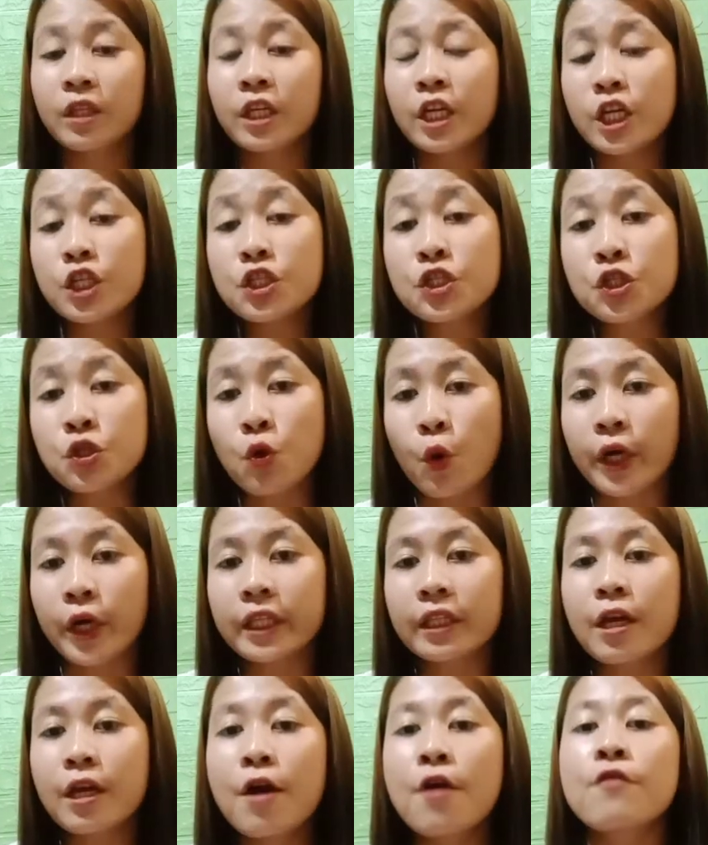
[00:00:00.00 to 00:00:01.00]
In short,
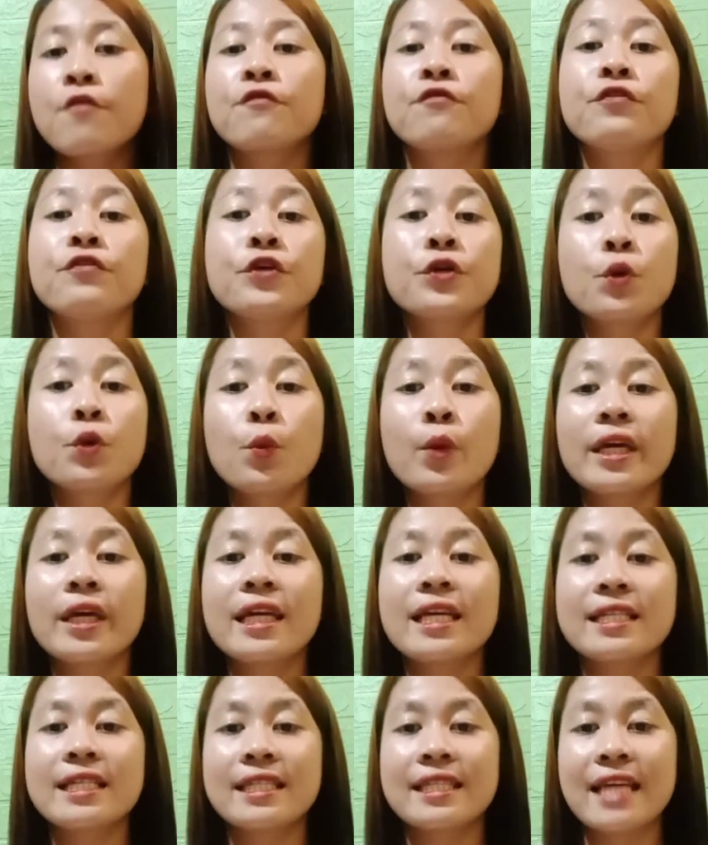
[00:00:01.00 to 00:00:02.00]
viewing
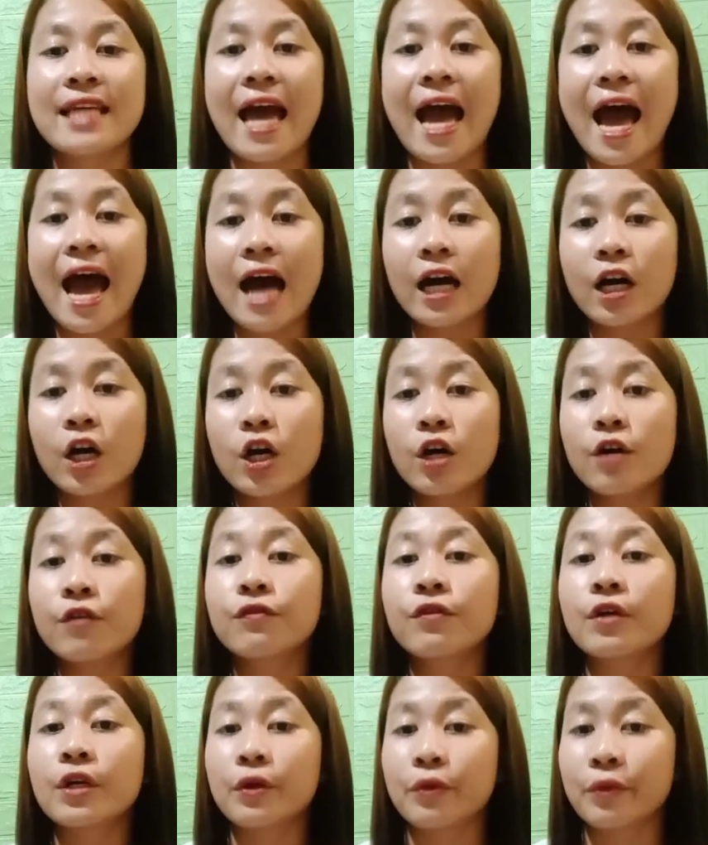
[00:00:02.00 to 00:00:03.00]
is the act
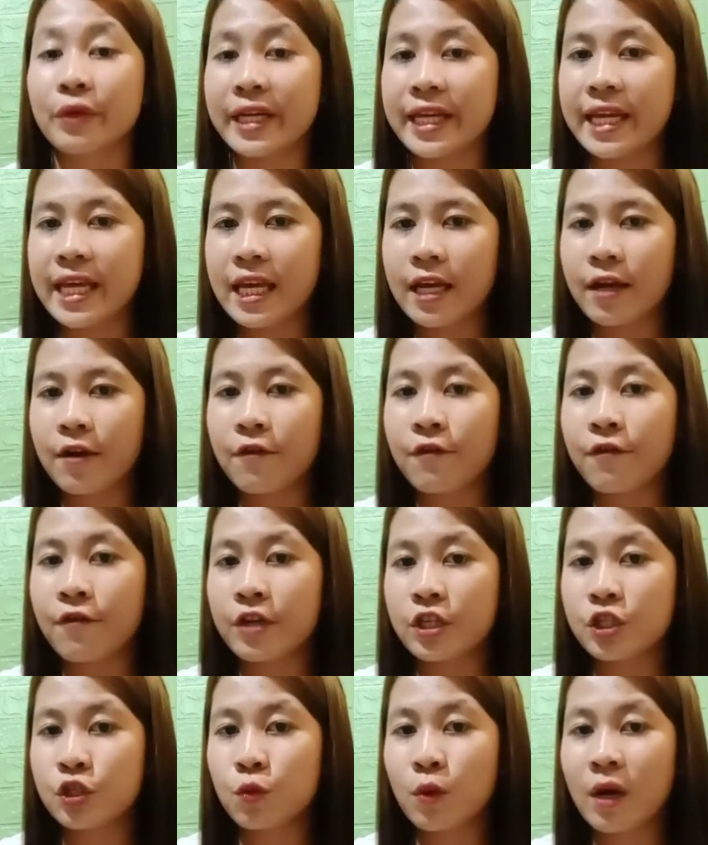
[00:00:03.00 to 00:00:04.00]
of reading
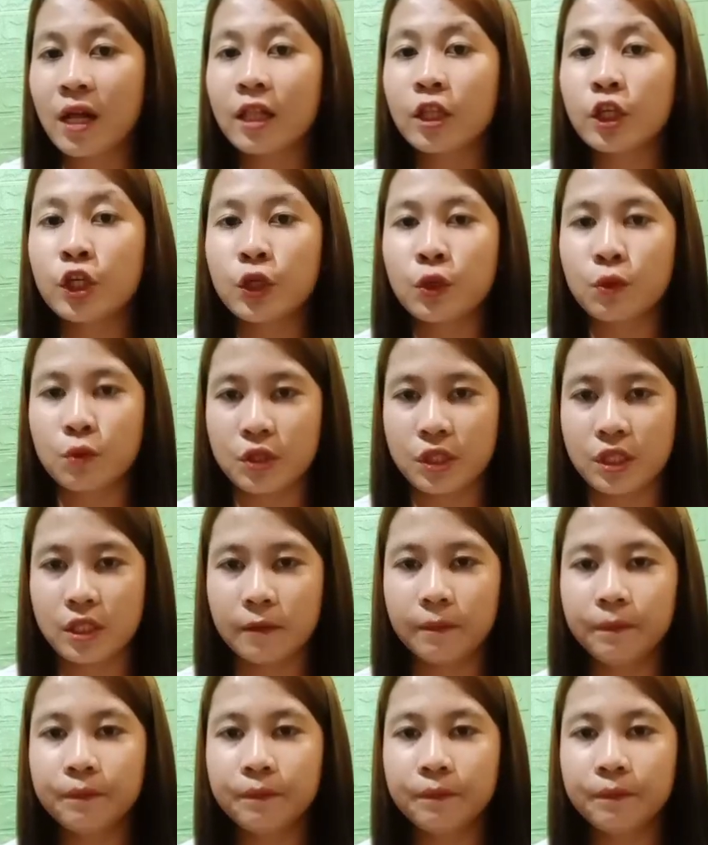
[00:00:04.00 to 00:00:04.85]
visual cues.